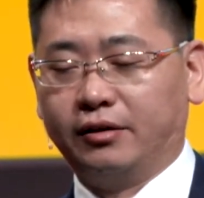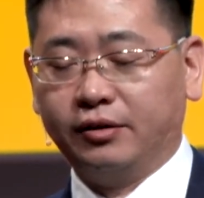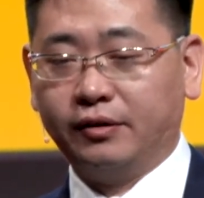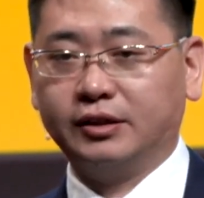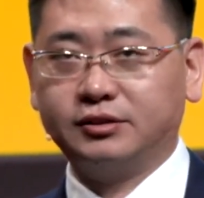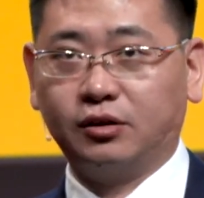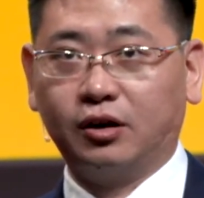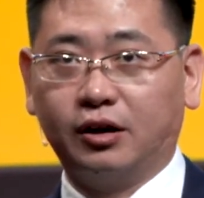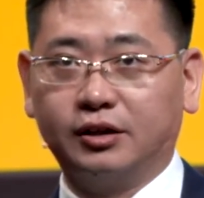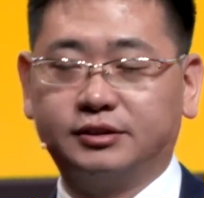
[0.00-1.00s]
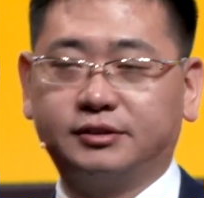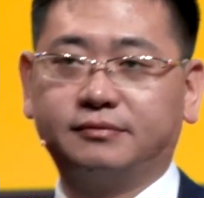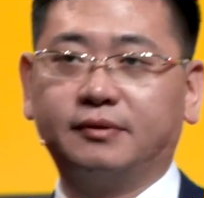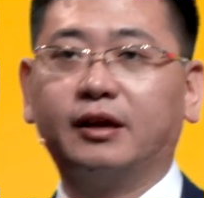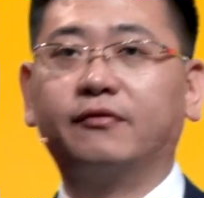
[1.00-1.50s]
US
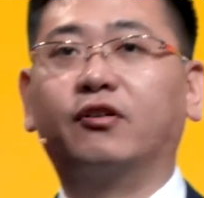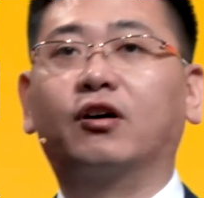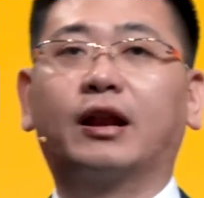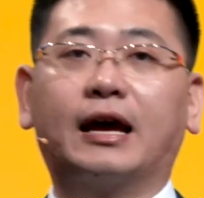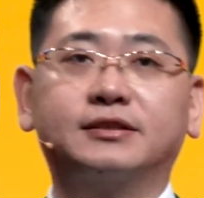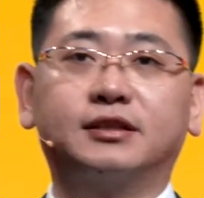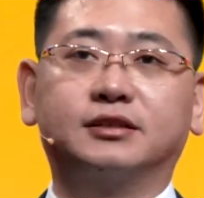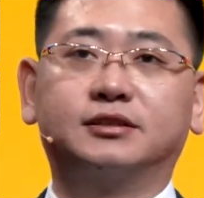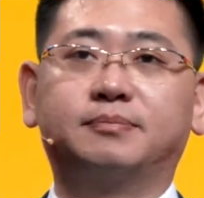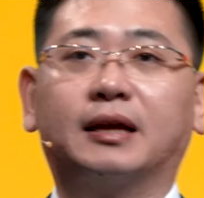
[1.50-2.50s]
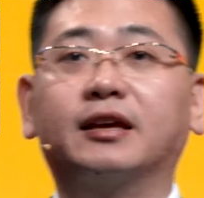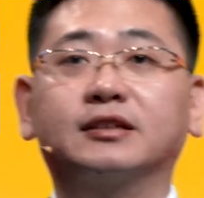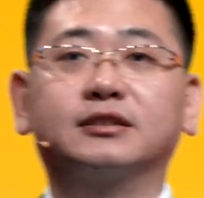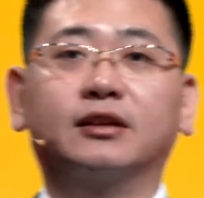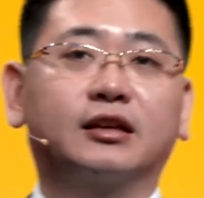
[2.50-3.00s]
dollars for a license, but
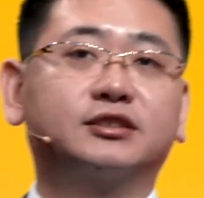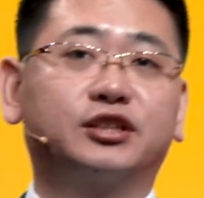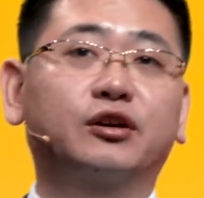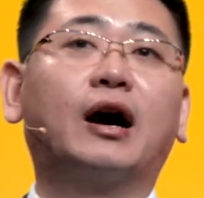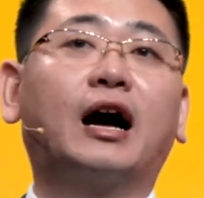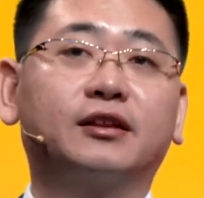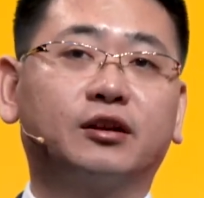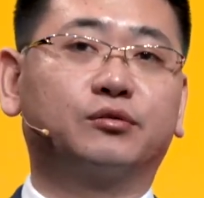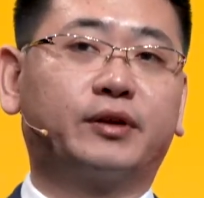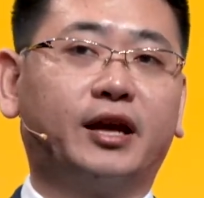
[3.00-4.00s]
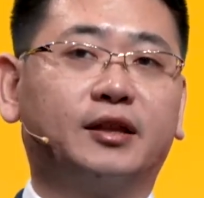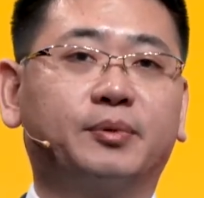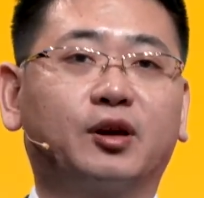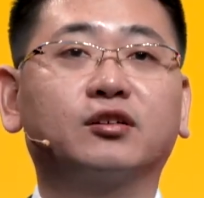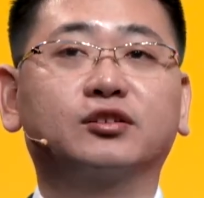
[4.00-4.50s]
it's still harder to
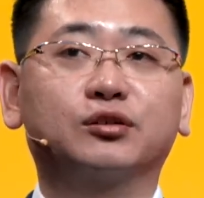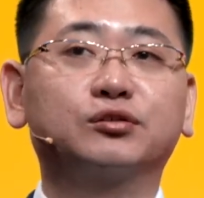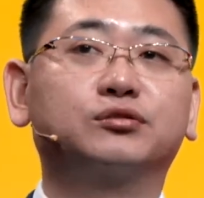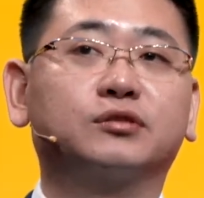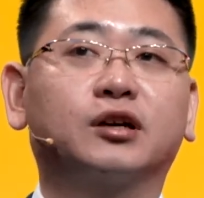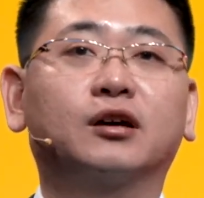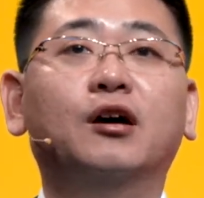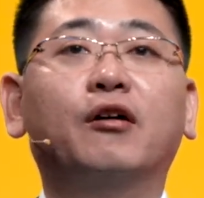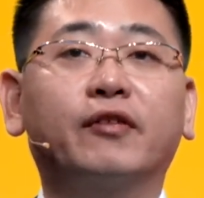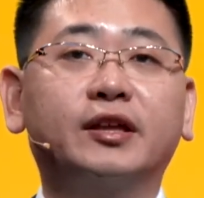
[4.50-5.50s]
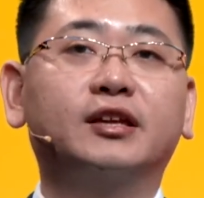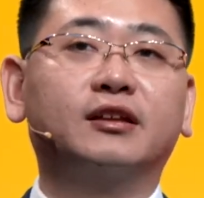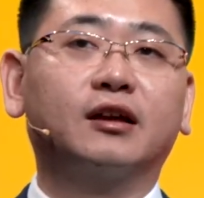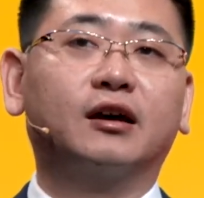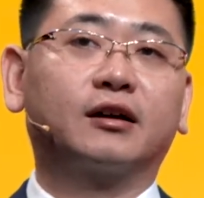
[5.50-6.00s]
get because you should wait
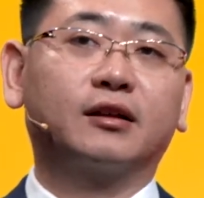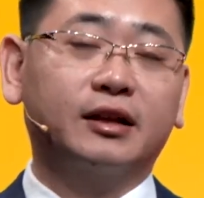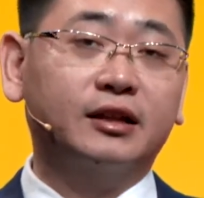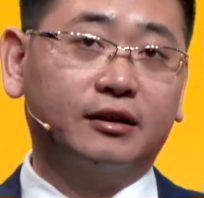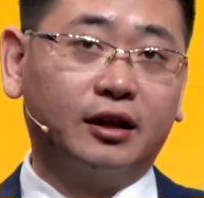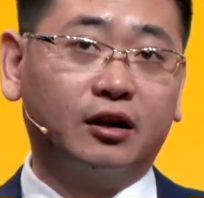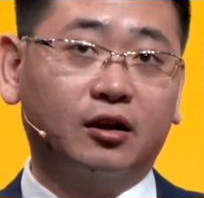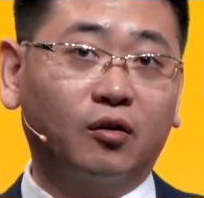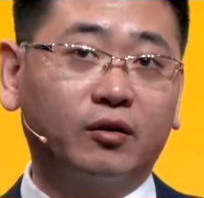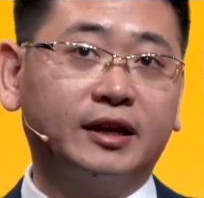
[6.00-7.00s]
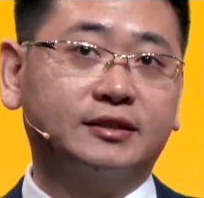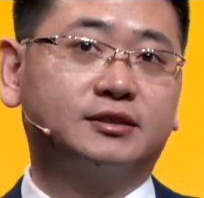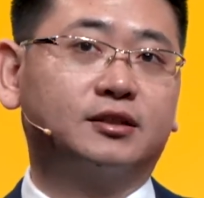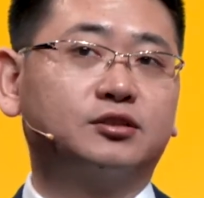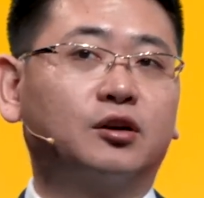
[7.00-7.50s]
in the long
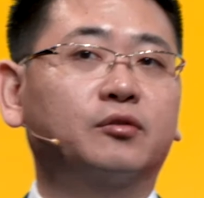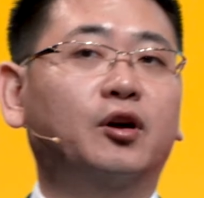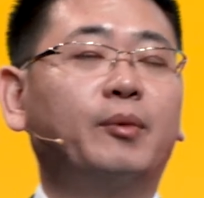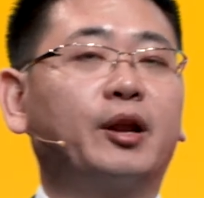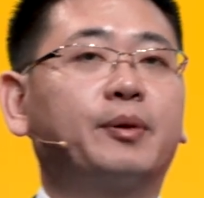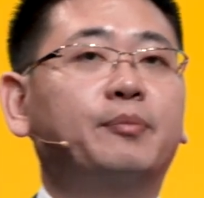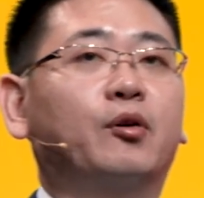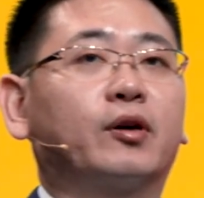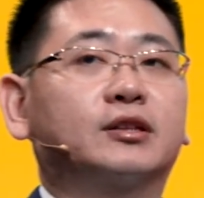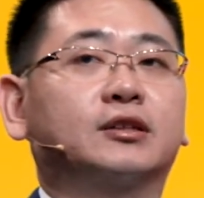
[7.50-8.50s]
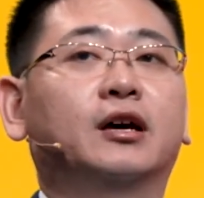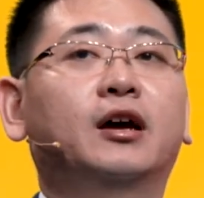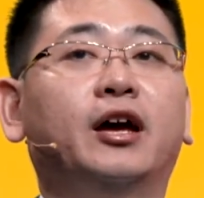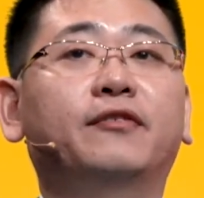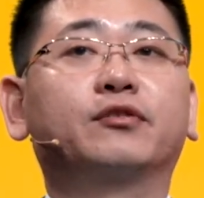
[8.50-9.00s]
list. So normally people
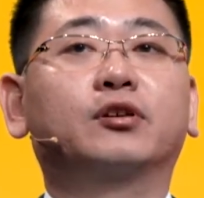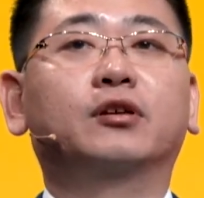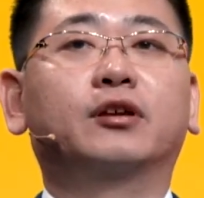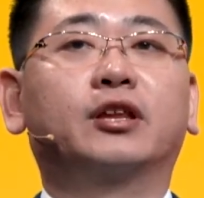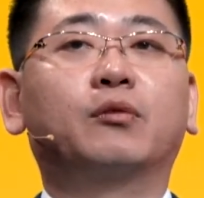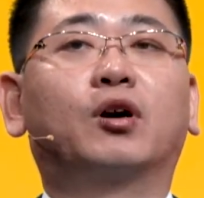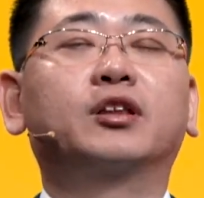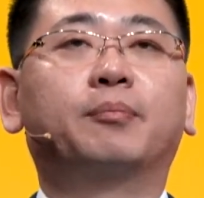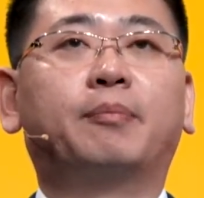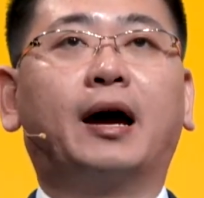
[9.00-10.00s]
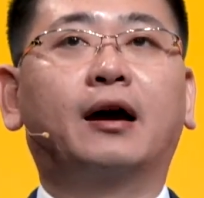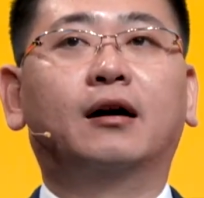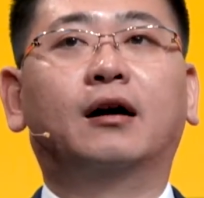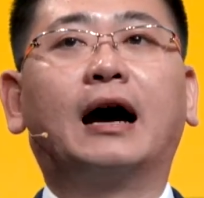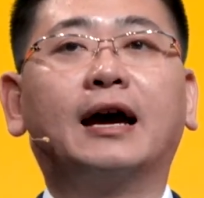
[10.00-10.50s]
if they want to buy
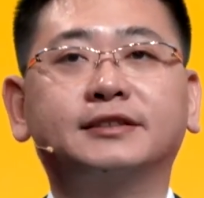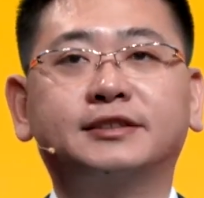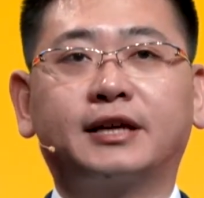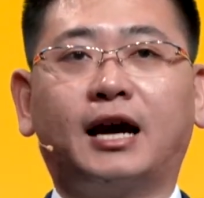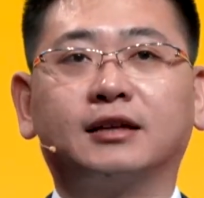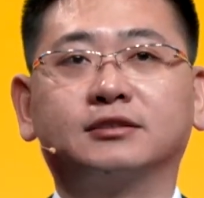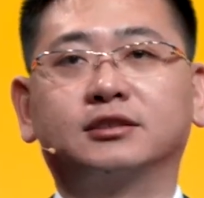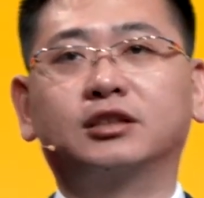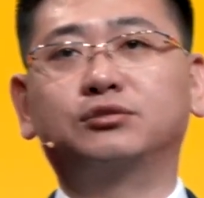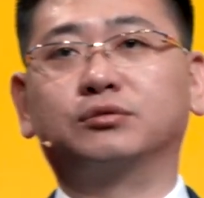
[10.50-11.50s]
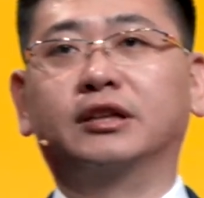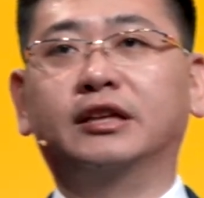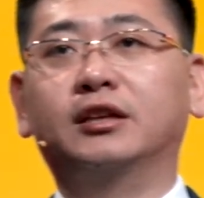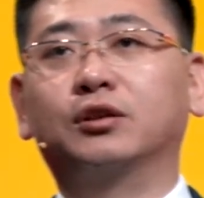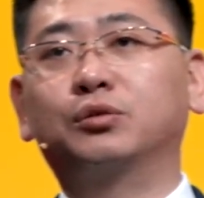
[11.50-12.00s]
an IC car, they should
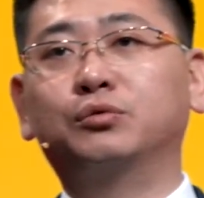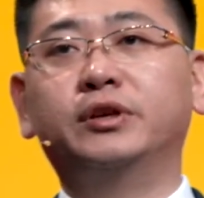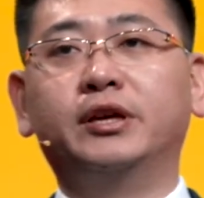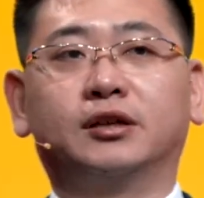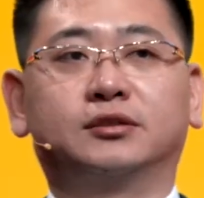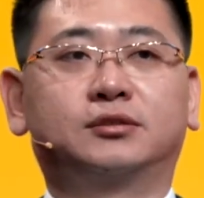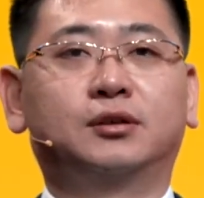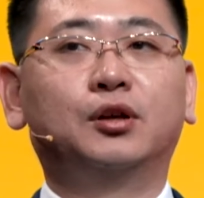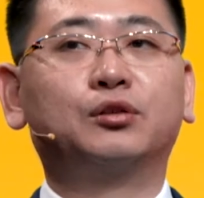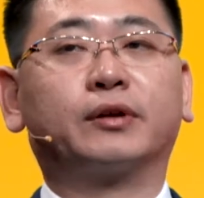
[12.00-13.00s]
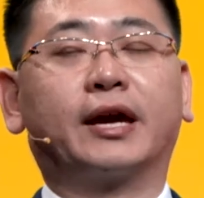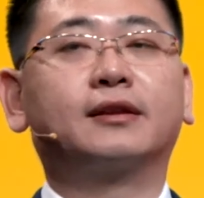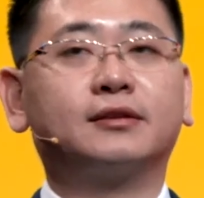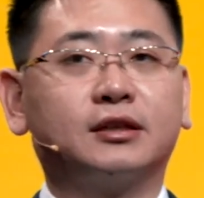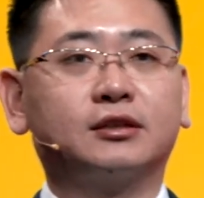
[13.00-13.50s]
need 2 years to
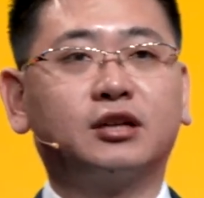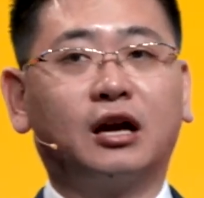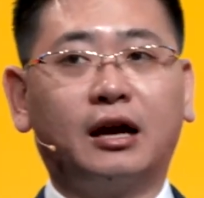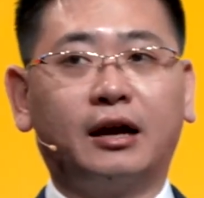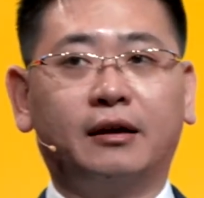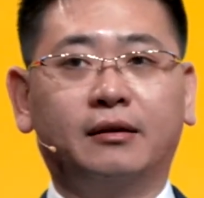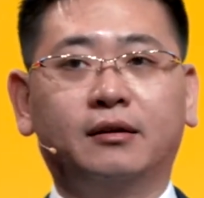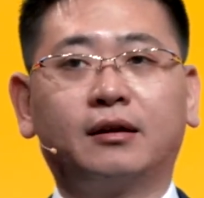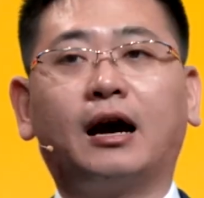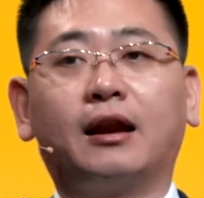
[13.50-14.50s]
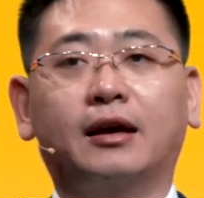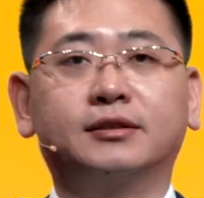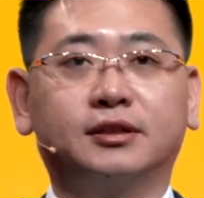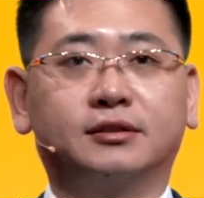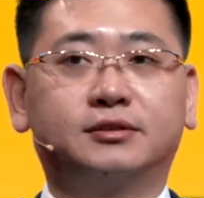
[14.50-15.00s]
get the Shanghai car
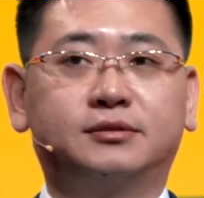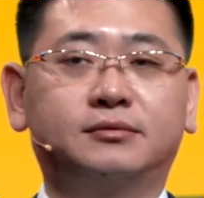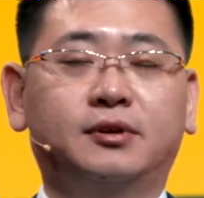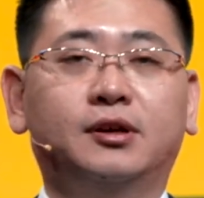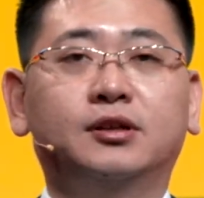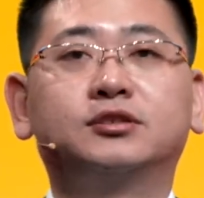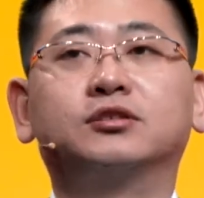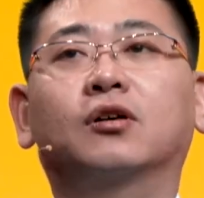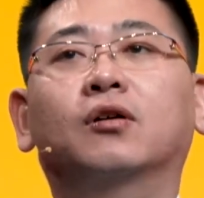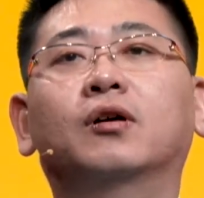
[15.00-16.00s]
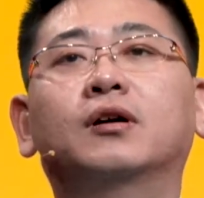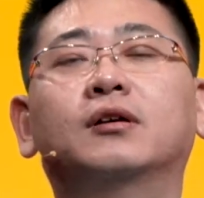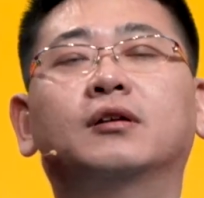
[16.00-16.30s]
license. So